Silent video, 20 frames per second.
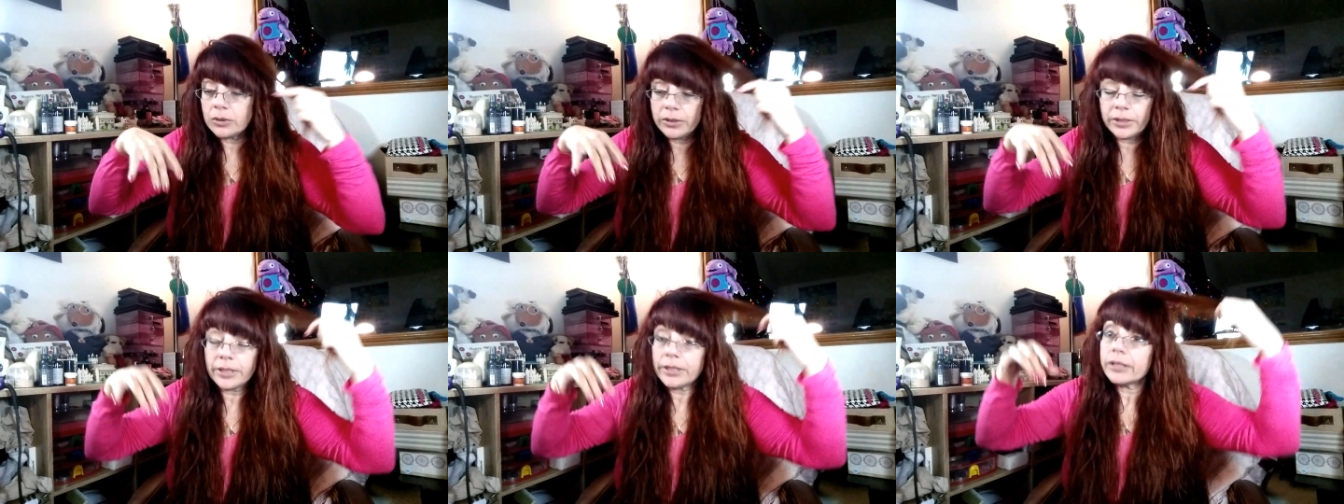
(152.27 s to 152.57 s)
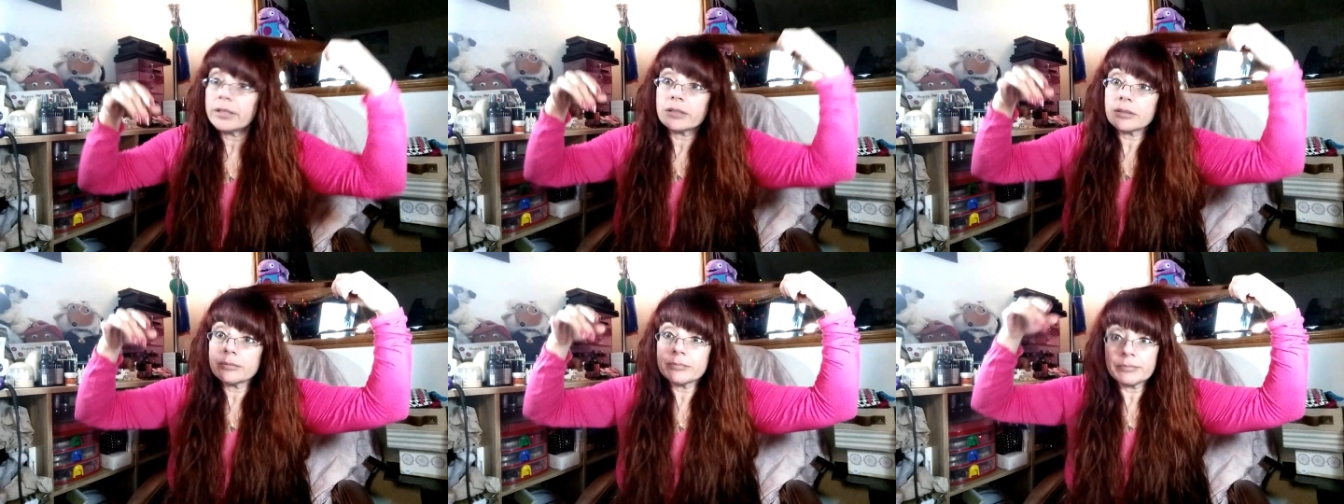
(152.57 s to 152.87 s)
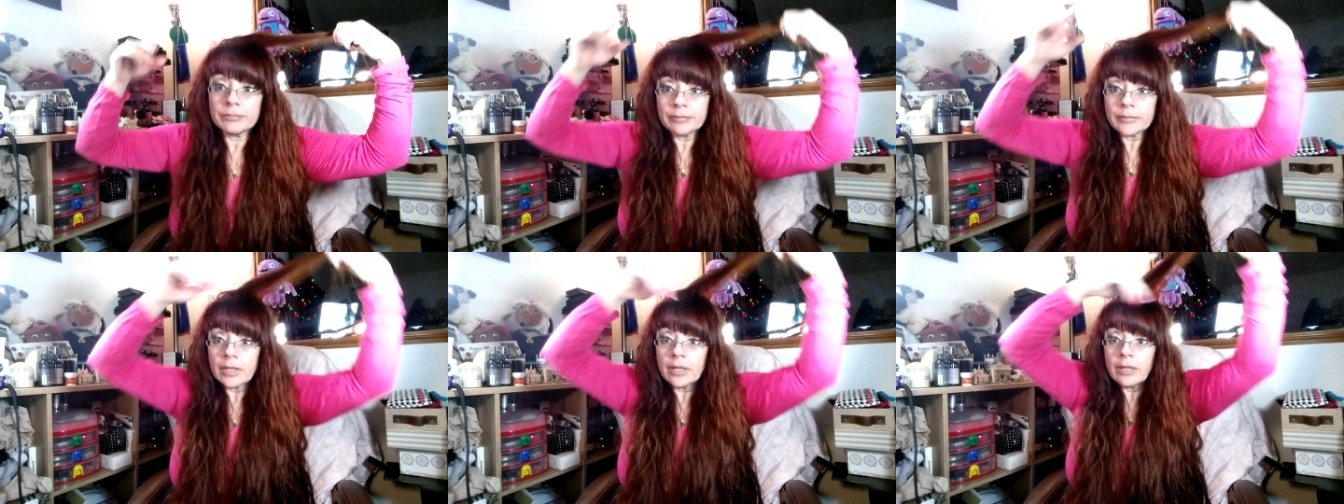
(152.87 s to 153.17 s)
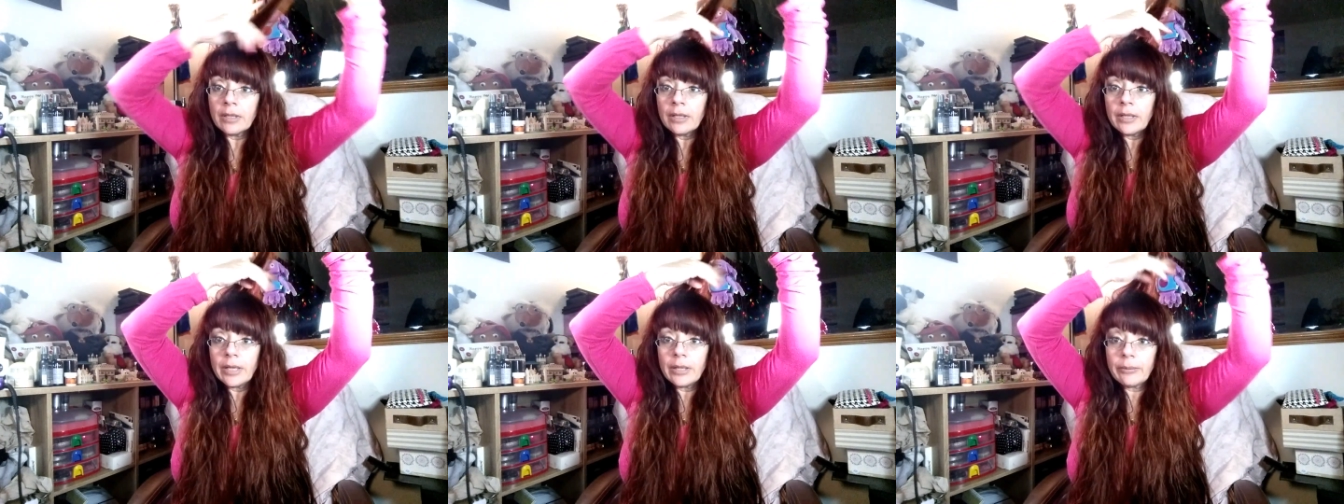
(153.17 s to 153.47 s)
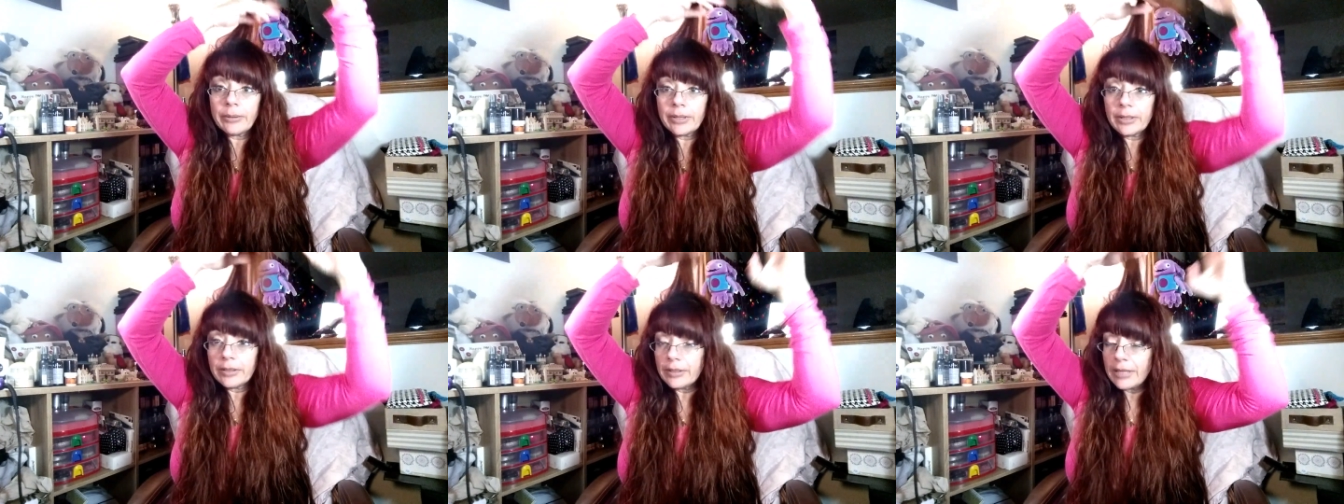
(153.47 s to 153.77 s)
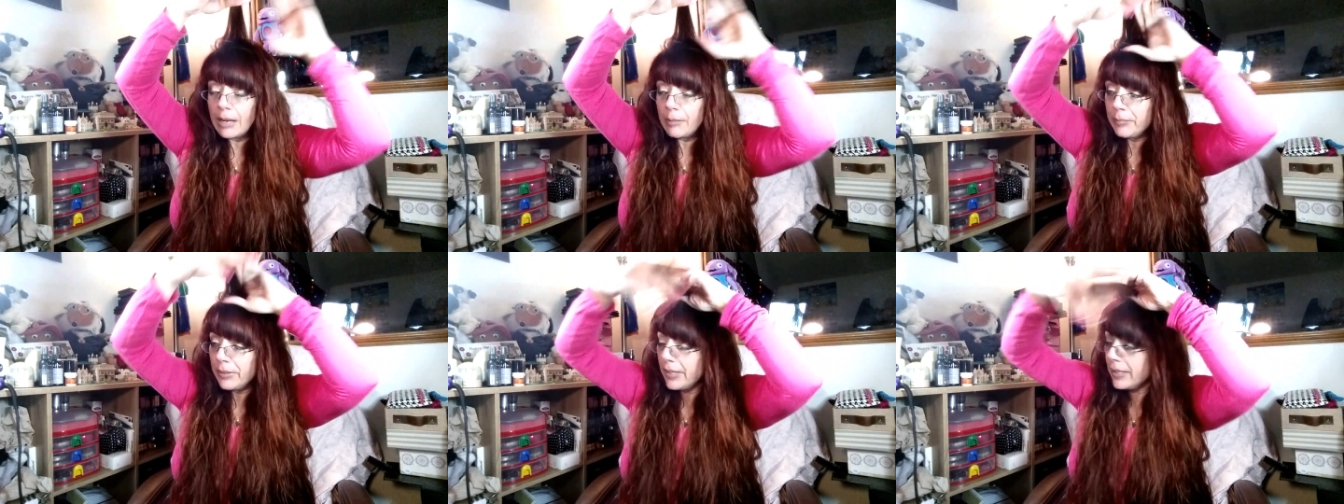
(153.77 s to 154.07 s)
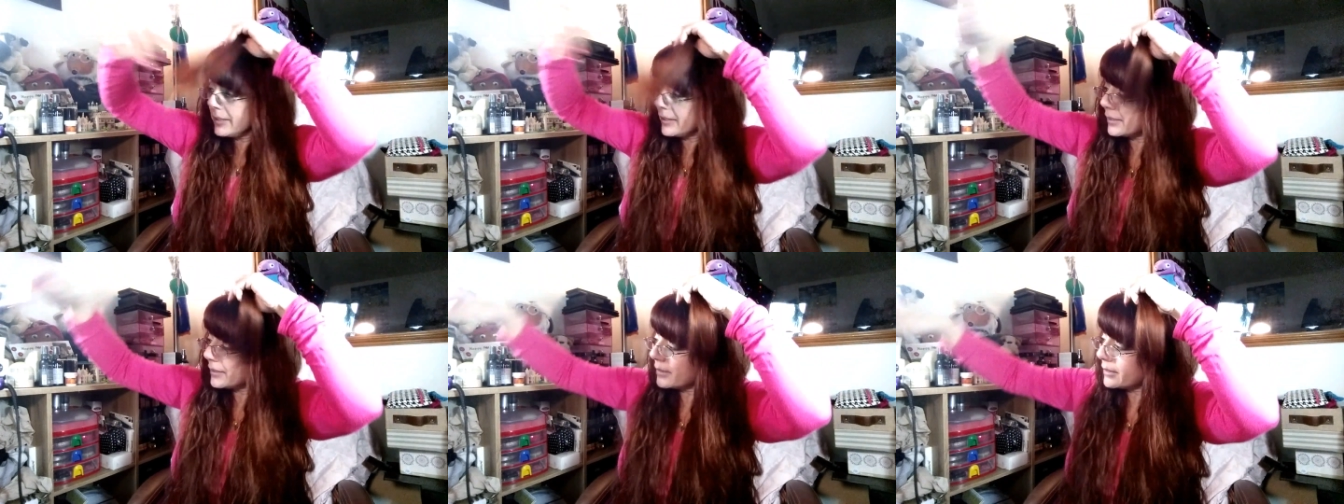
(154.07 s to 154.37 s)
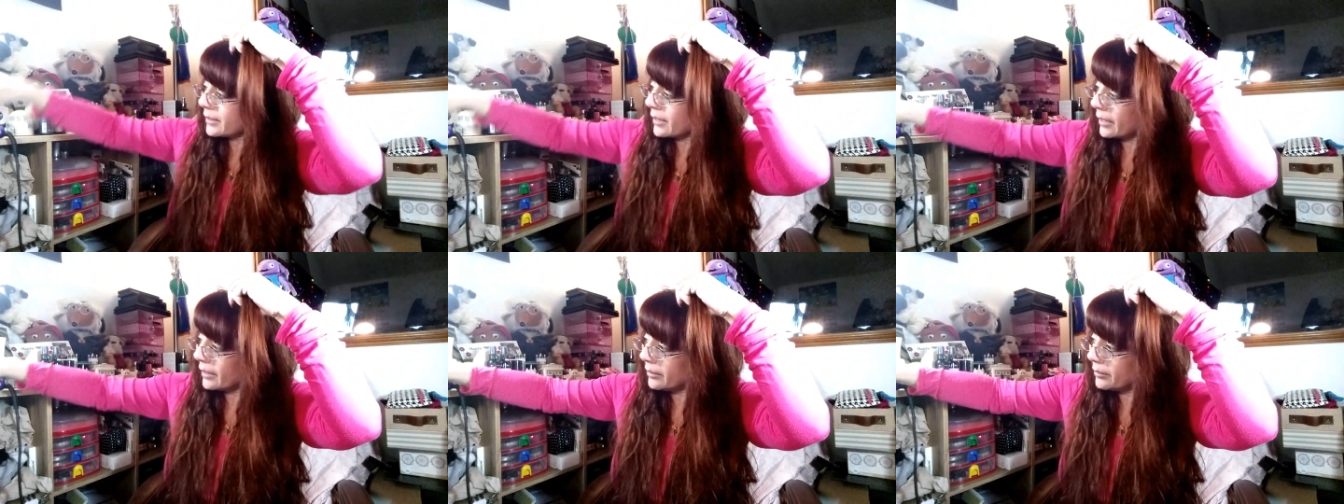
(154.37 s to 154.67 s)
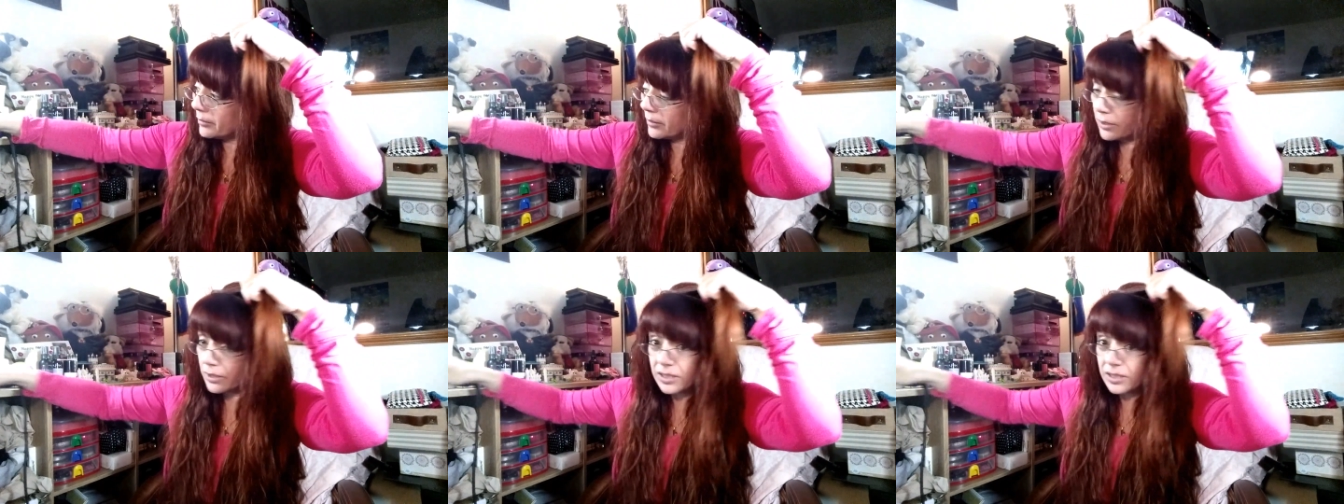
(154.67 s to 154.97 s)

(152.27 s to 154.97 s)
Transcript: It is. Anyway, that bit is done.